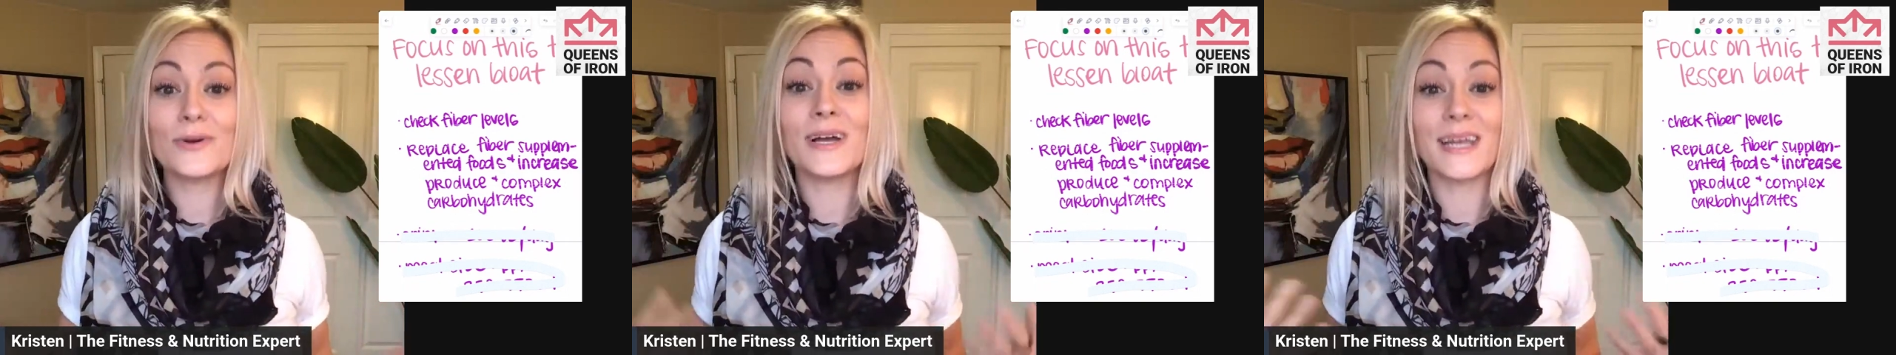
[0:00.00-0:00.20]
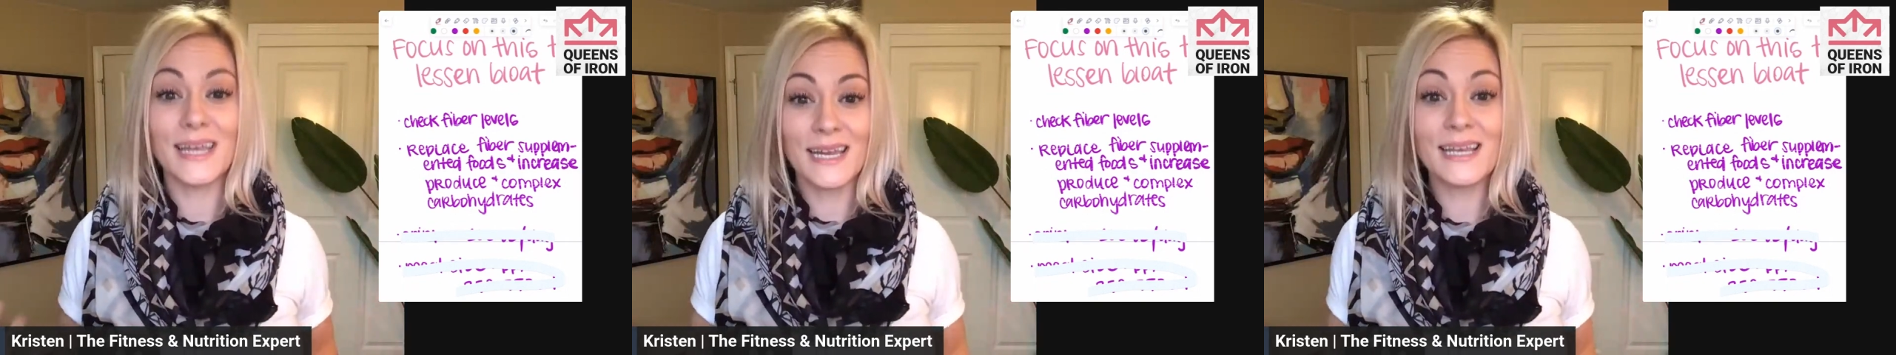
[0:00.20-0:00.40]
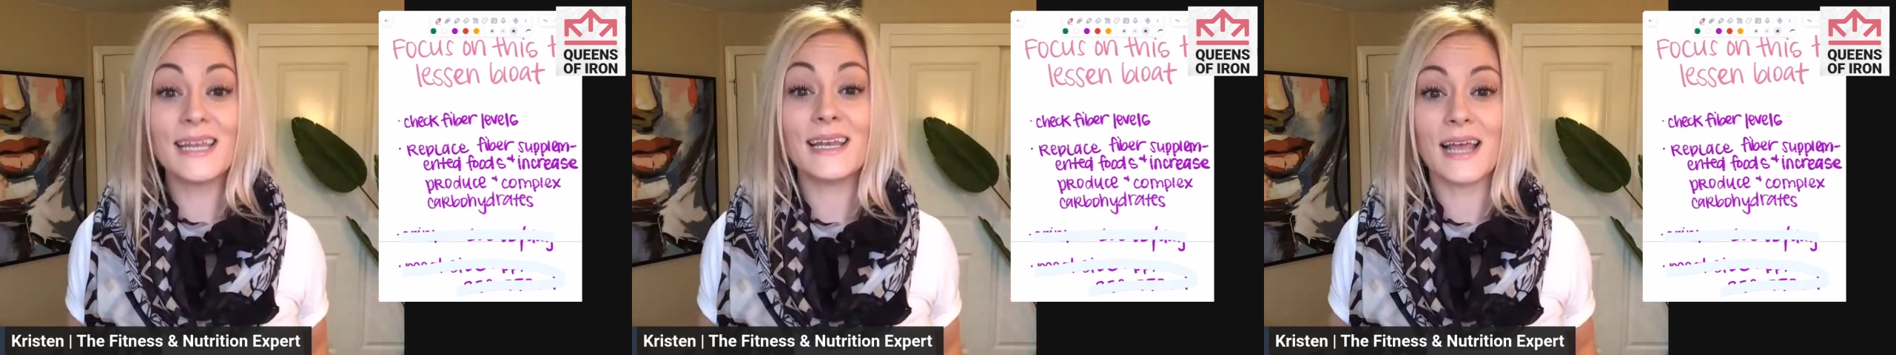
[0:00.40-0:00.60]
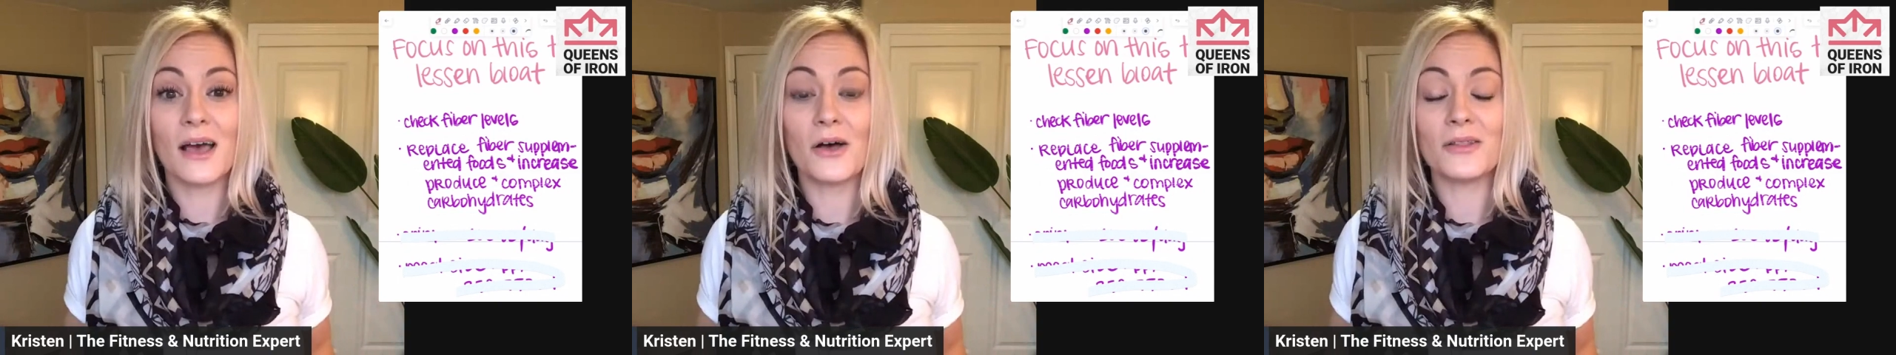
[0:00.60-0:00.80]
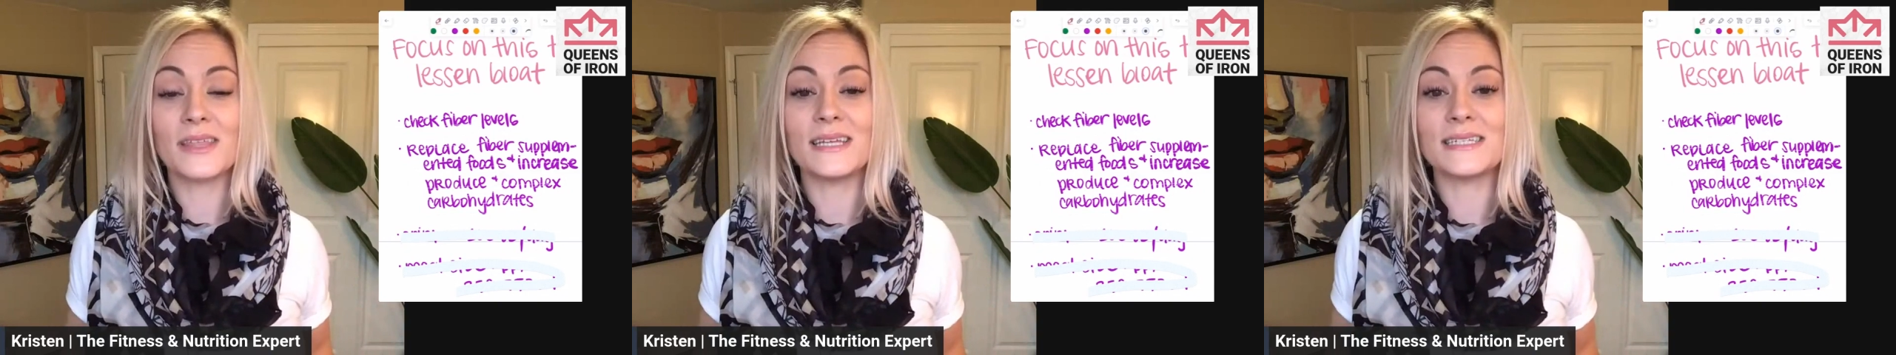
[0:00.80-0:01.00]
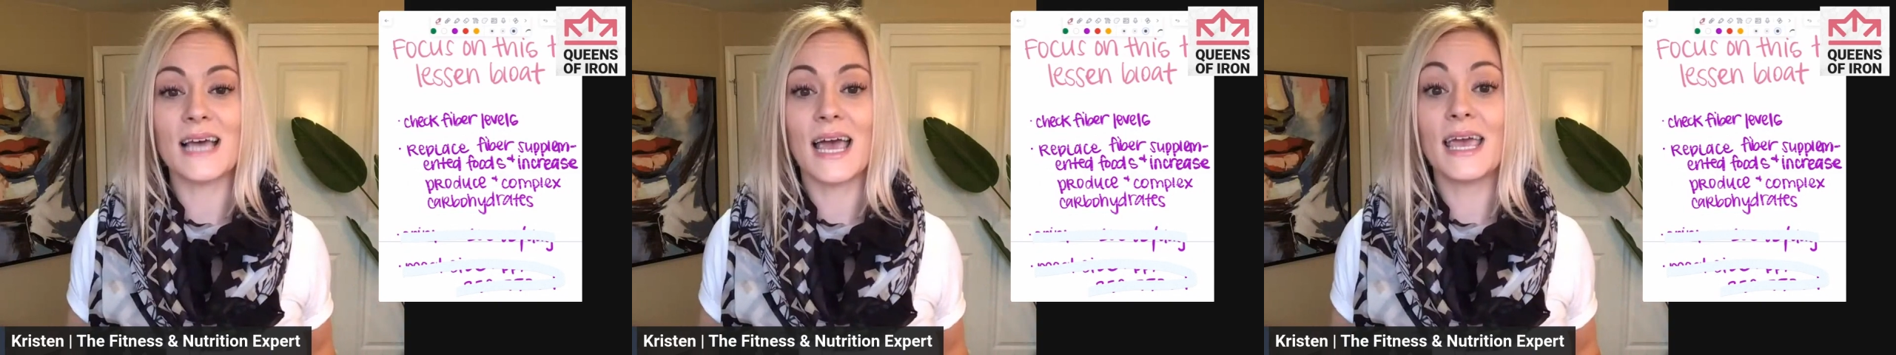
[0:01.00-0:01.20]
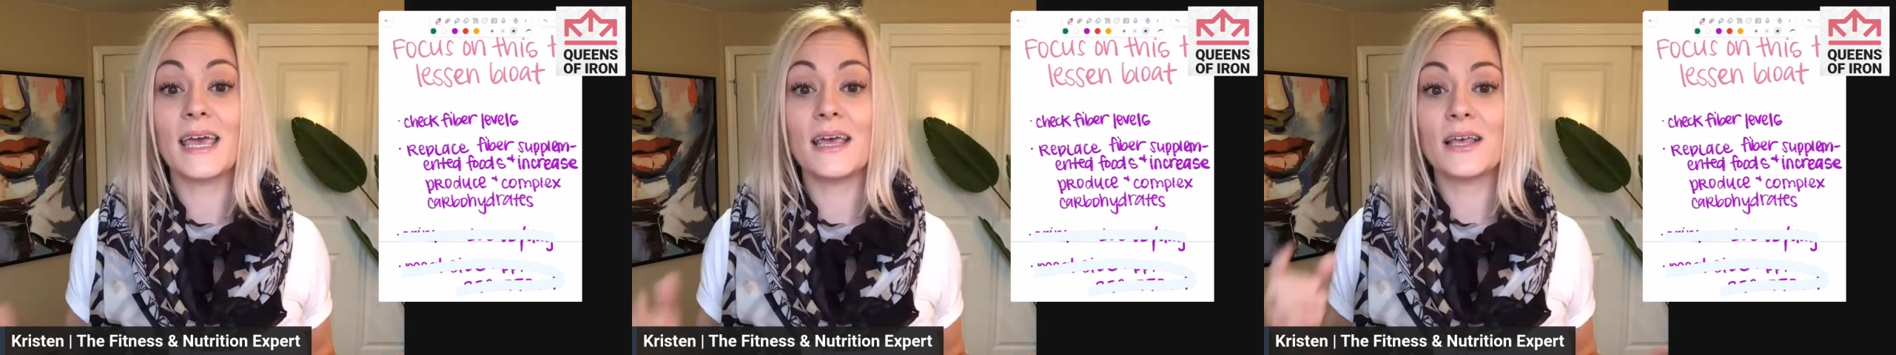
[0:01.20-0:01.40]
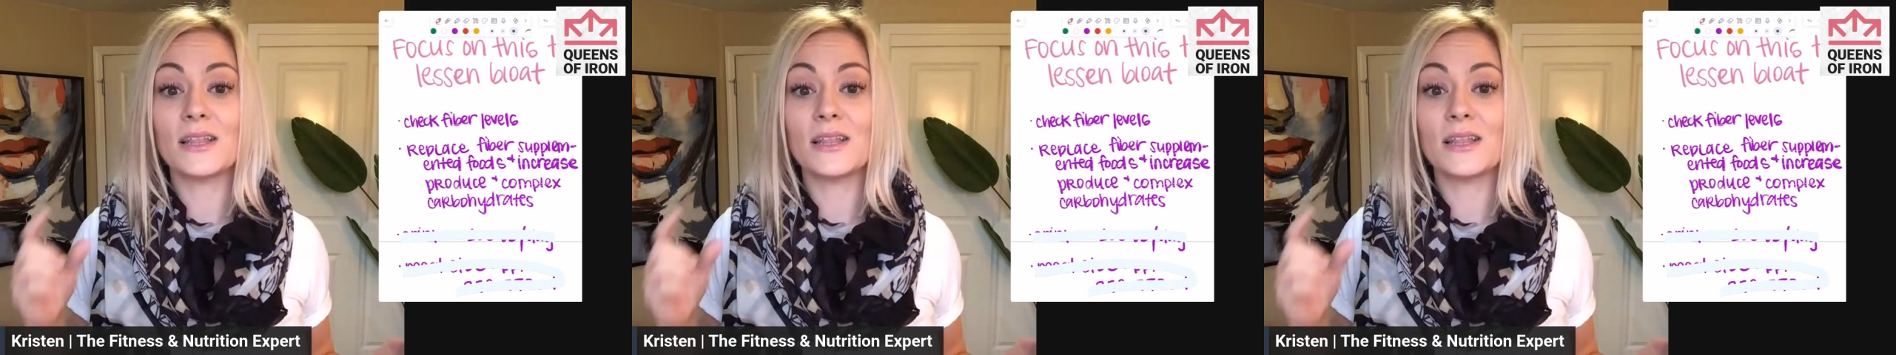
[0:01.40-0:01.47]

are eating a healthy diet,